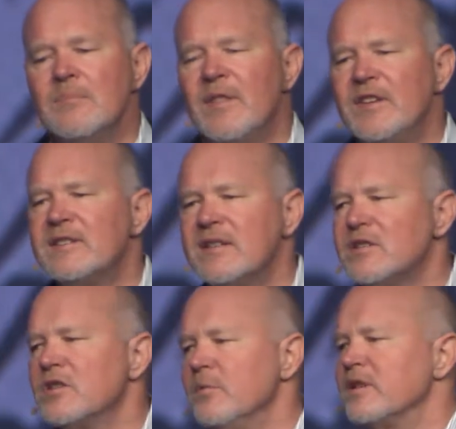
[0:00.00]
But this
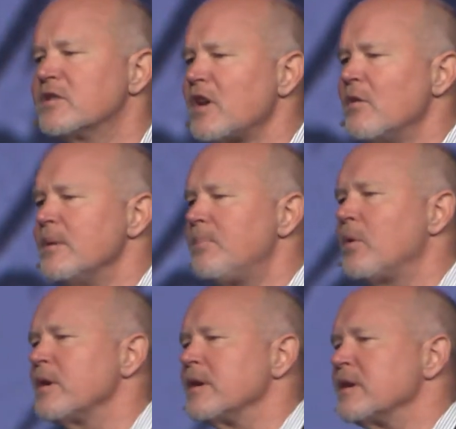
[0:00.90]
issue is so
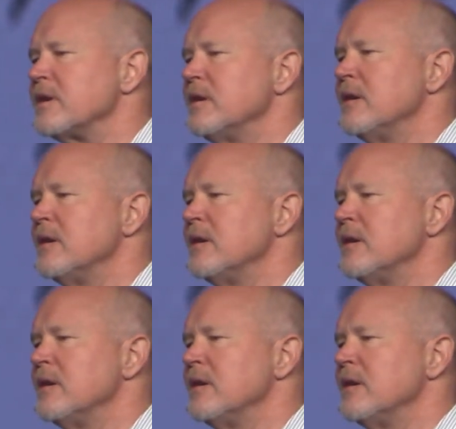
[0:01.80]
important.